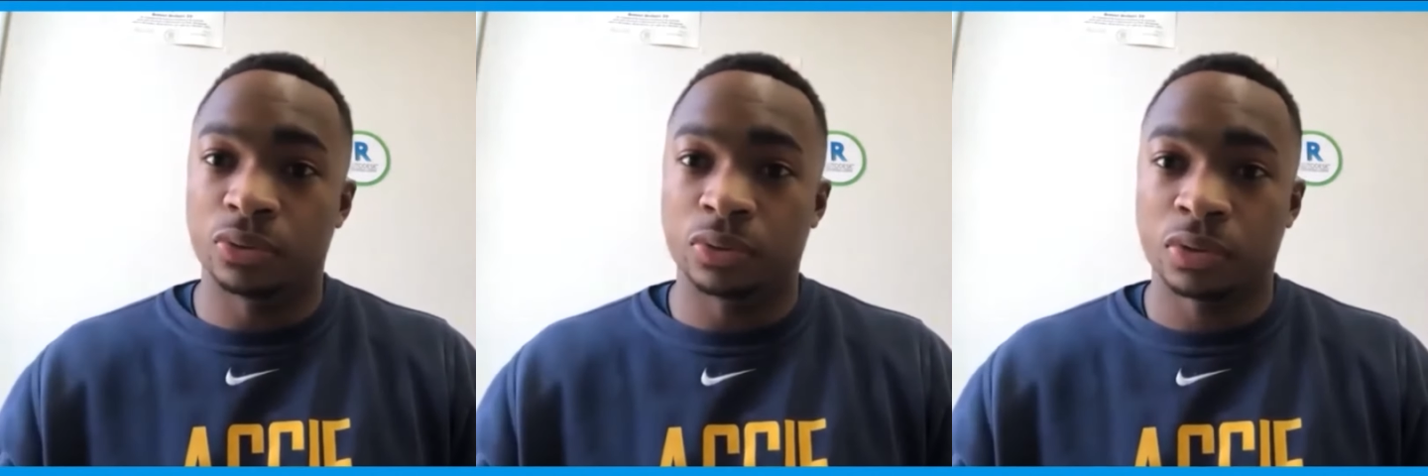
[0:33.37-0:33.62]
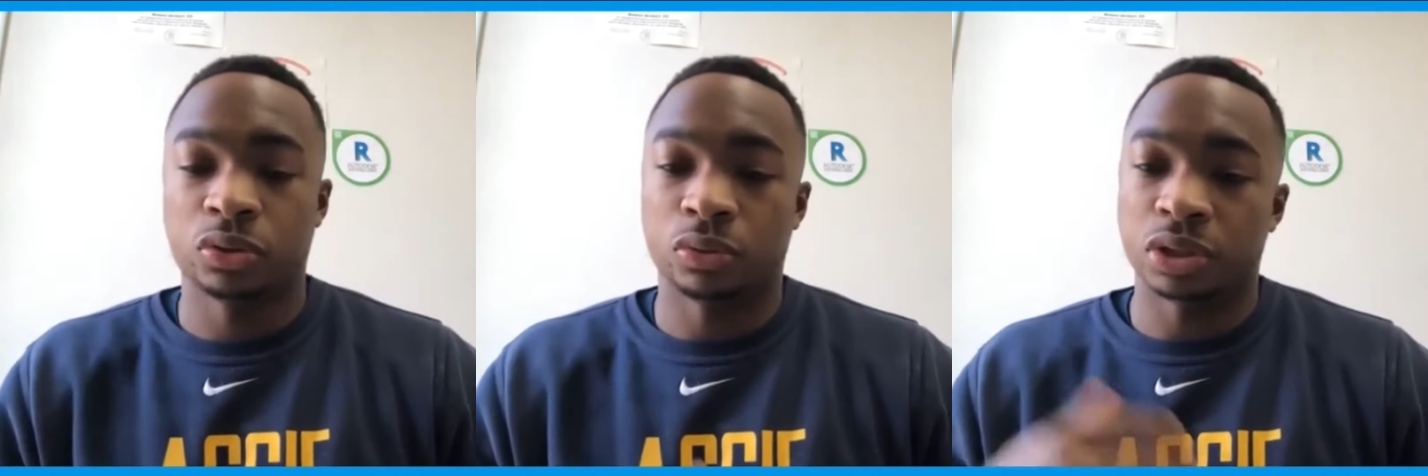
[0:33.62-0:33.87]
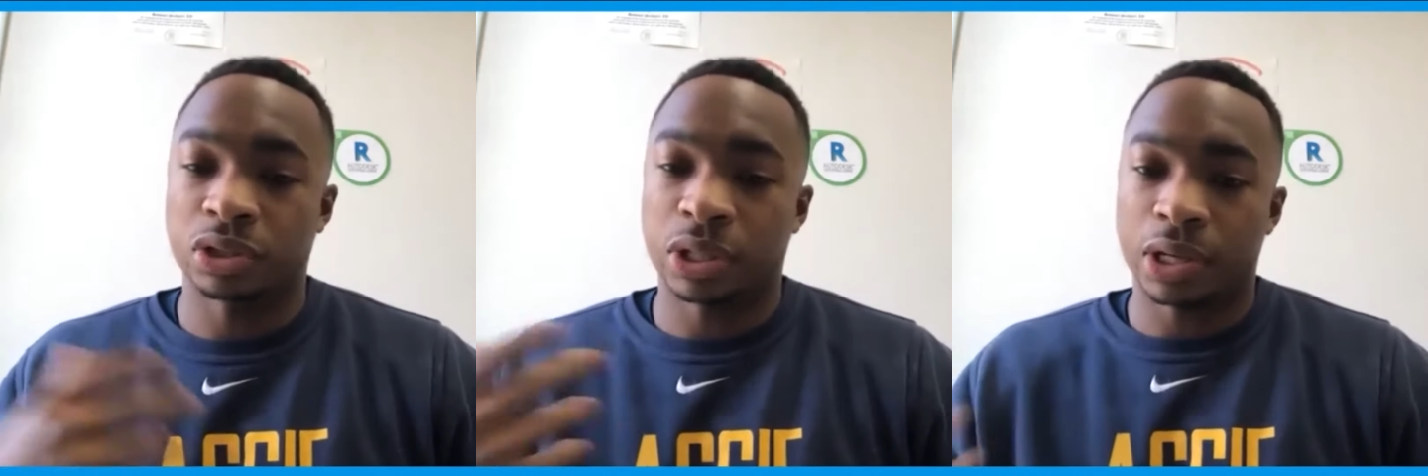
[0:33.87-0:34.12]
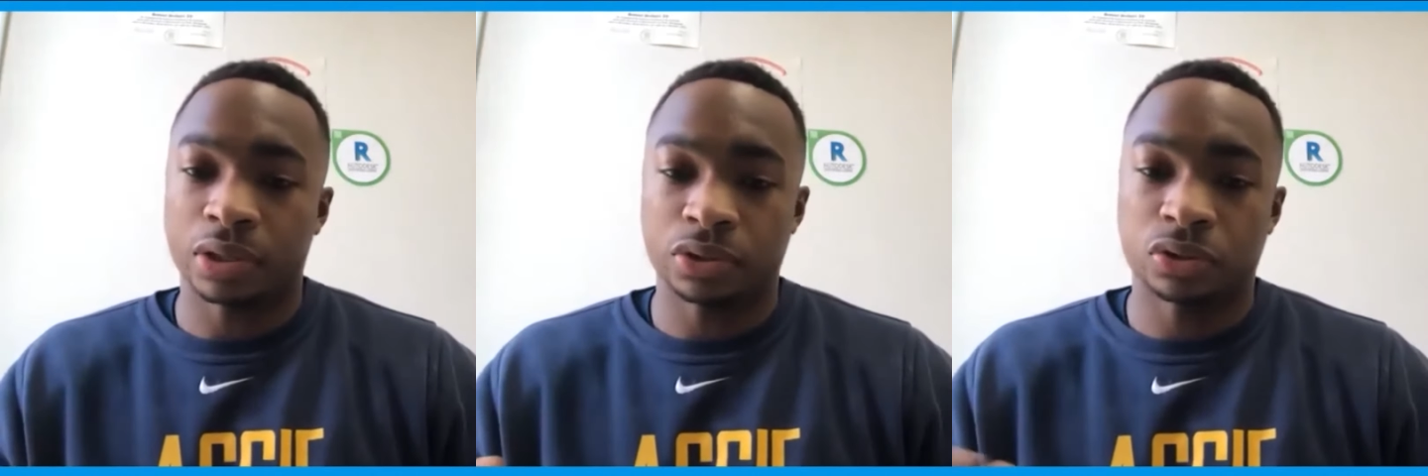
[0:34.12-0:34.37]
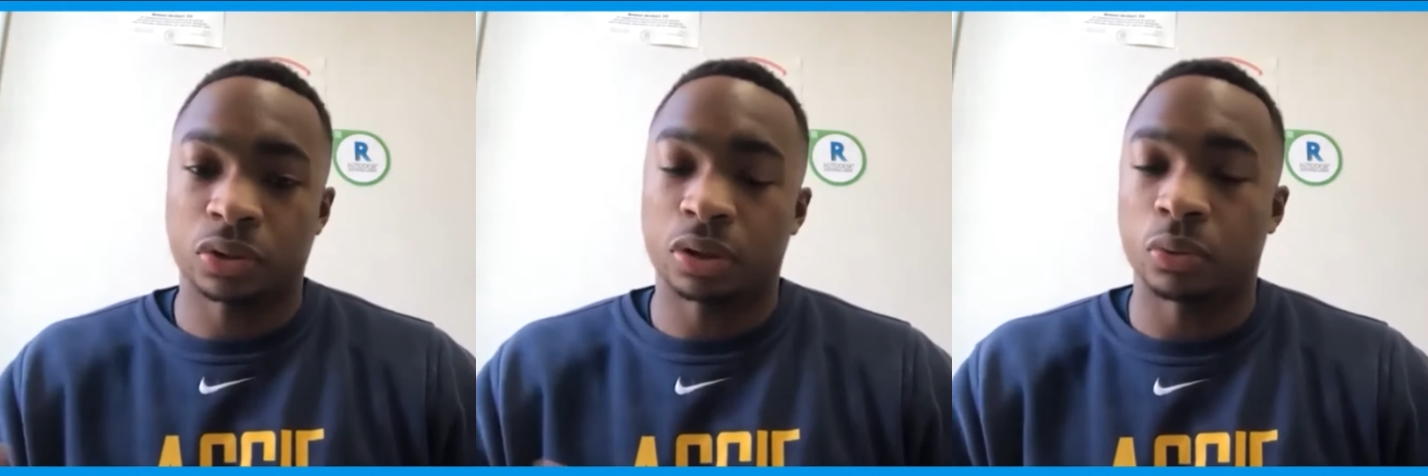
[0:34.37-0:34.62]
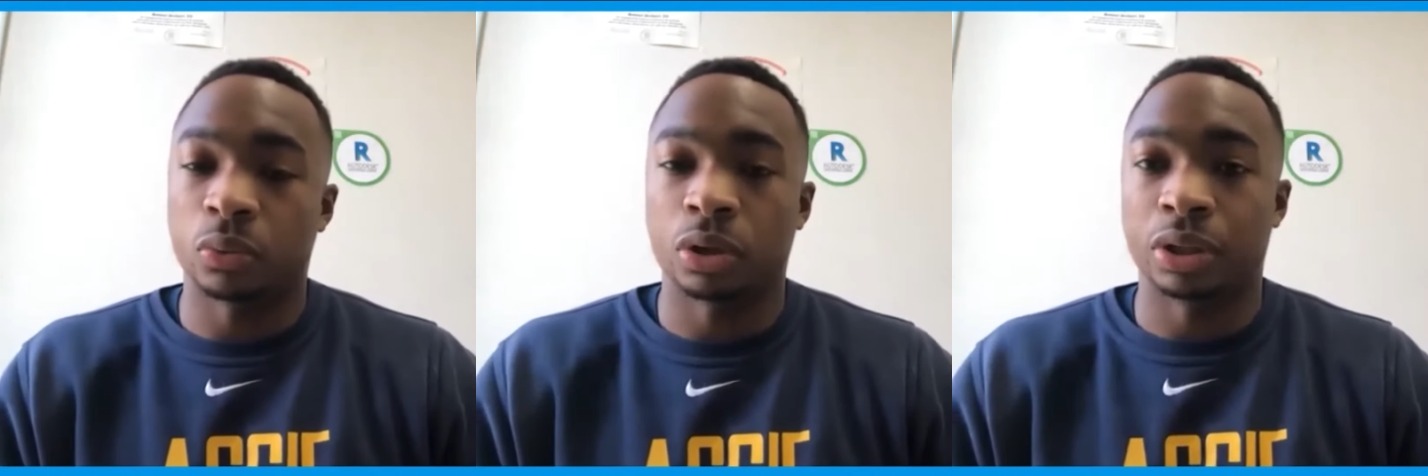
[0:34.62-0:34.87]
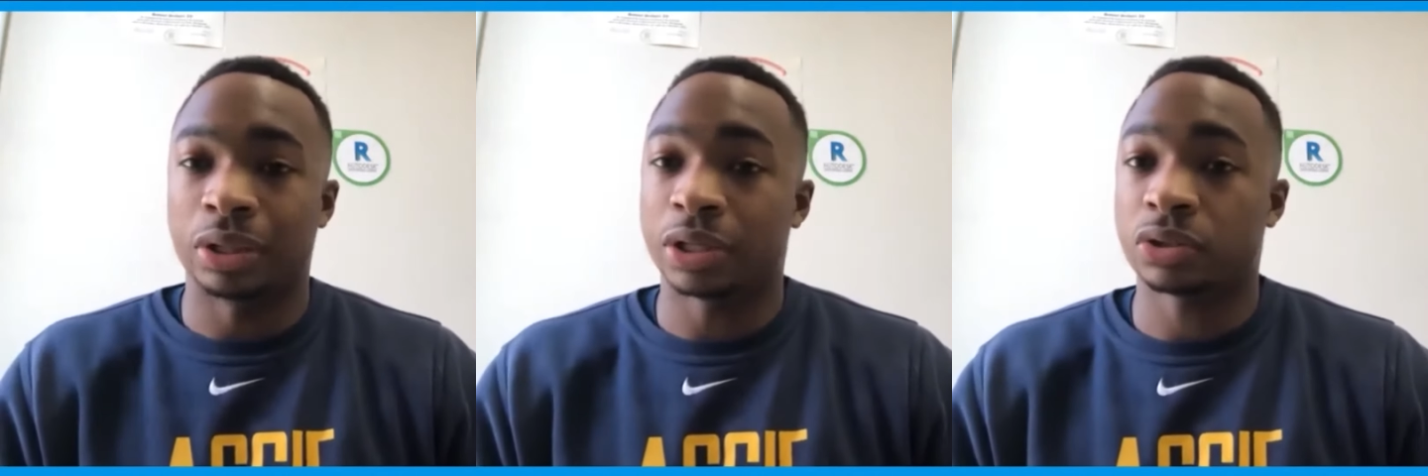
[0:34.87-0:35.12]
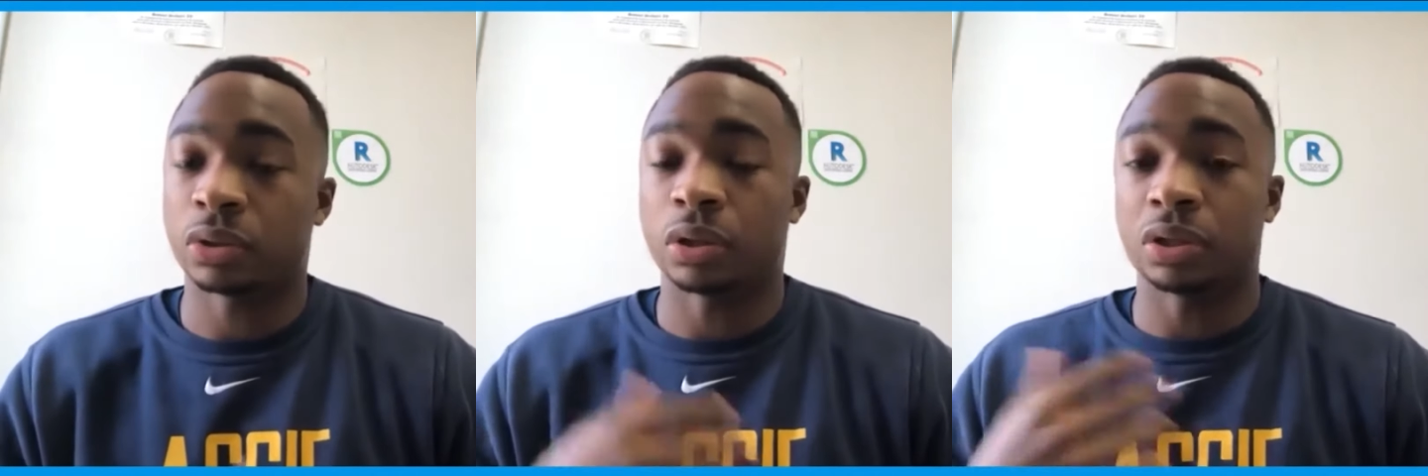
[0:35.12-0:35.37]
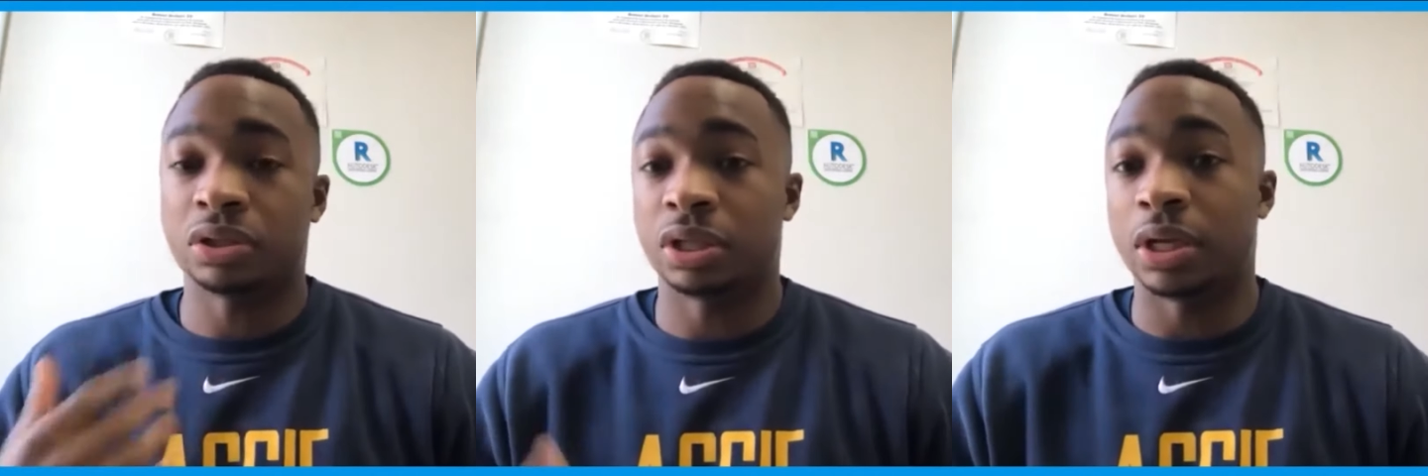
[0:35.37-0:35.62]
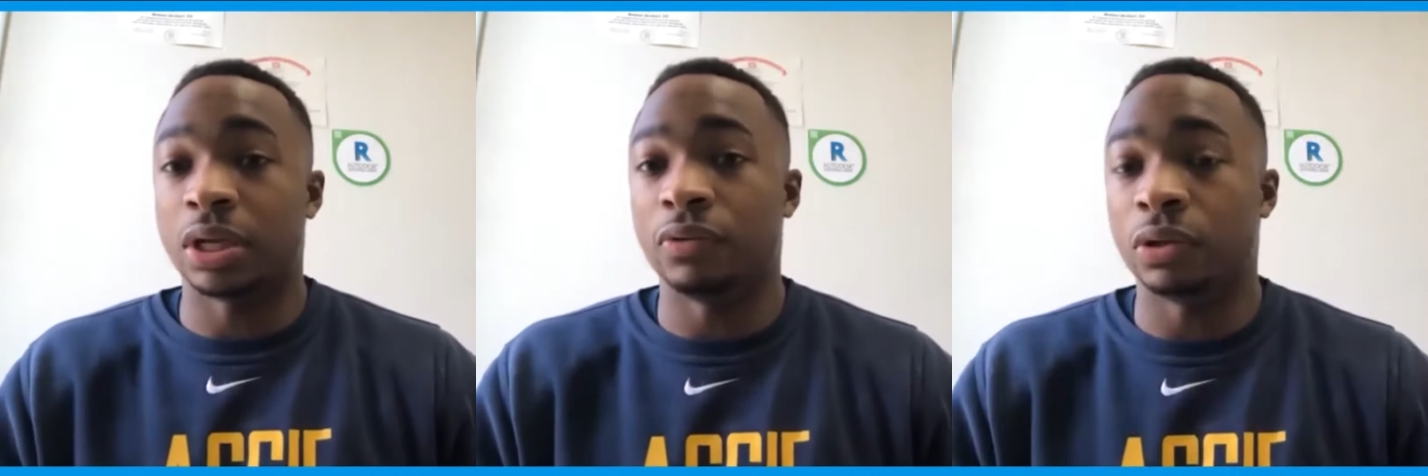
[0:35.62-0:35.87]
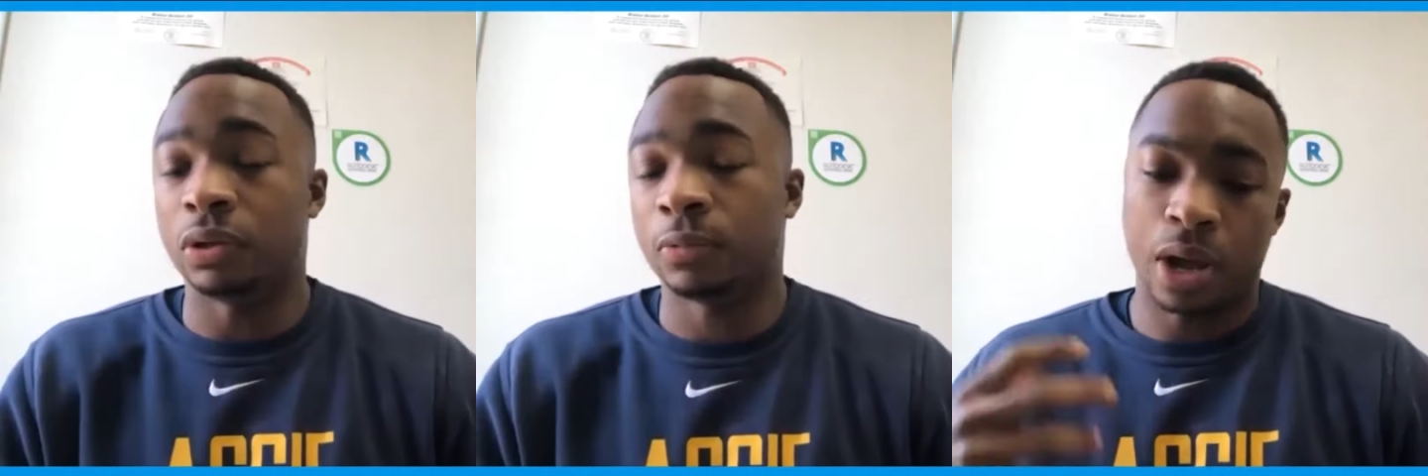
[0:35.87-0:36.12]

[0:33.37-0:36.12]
As soon as I started working, I started saving.